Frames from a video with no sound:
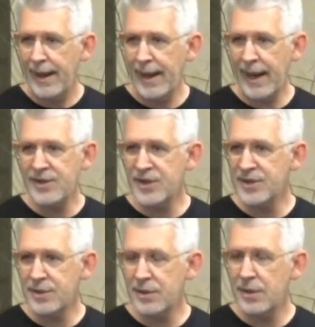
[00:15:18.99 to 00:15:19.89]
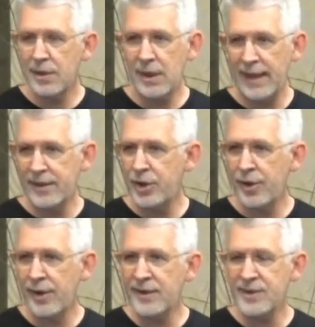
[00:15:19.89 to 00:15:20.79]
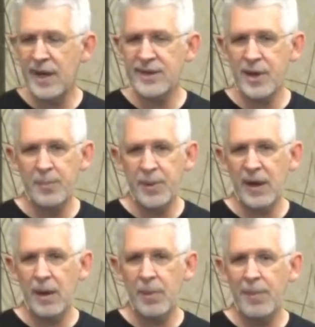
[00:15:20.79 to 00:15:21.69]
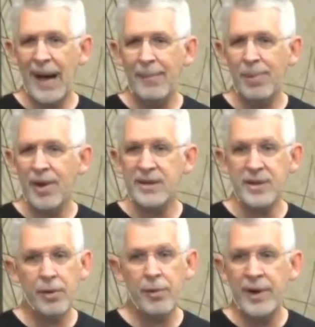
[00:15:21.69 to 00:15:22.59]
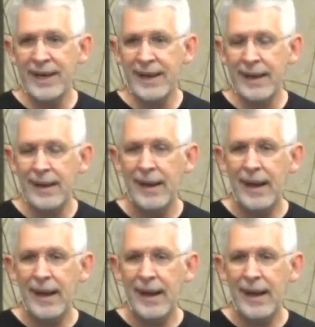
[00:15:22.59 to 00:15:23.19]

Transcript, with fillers: and I just got curious and I started picking up a Bible and I started reading it.